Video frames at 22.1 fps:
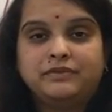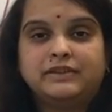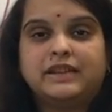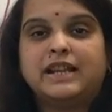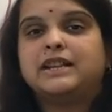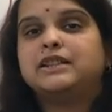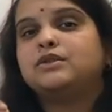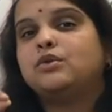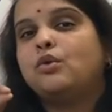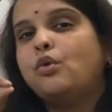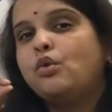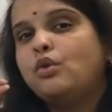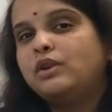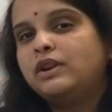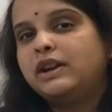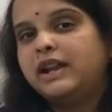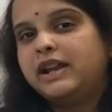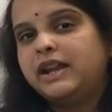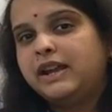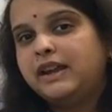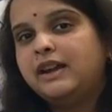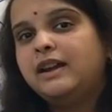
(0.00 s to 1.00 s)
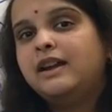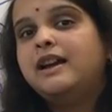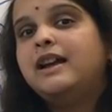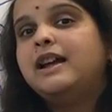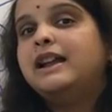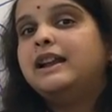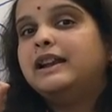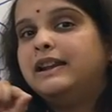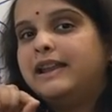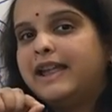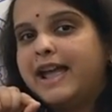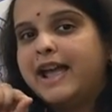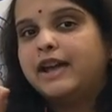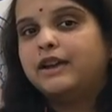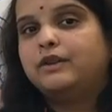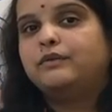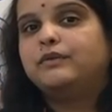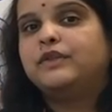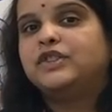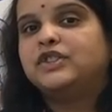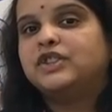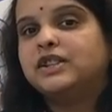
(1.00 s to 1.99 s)
There is only
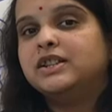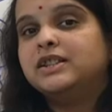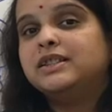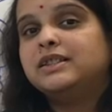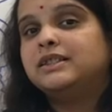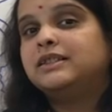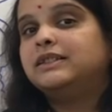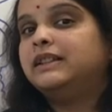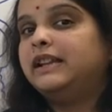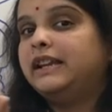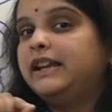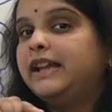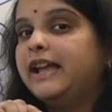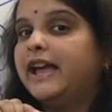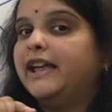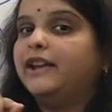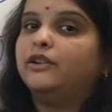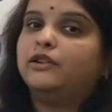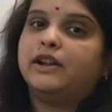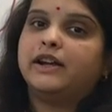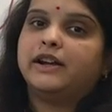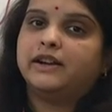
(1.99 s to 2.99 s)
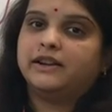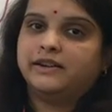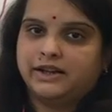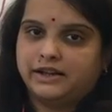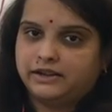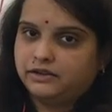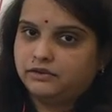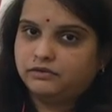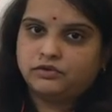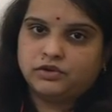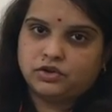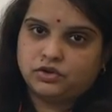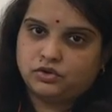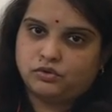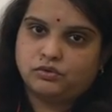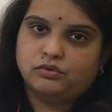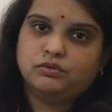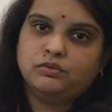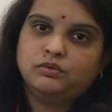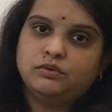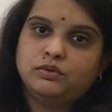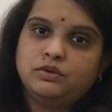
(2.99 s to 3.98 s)
layer which is the areolar connective
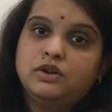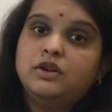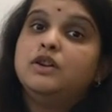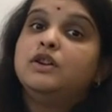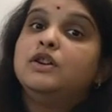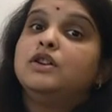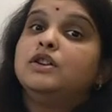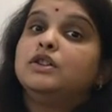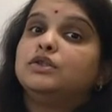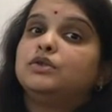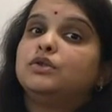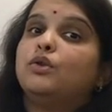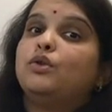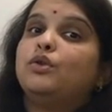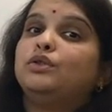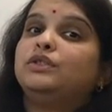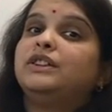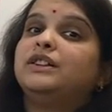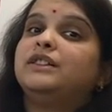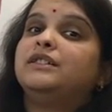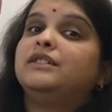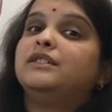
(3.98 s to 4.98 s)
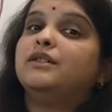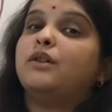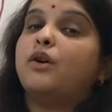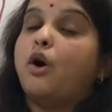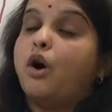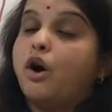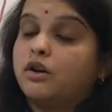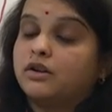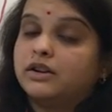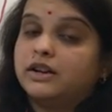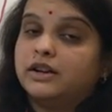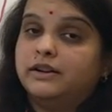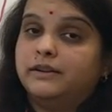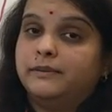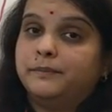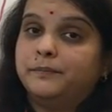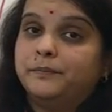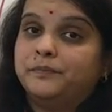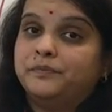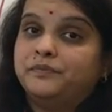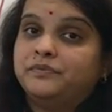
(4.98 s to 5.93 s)
tissue. So the organ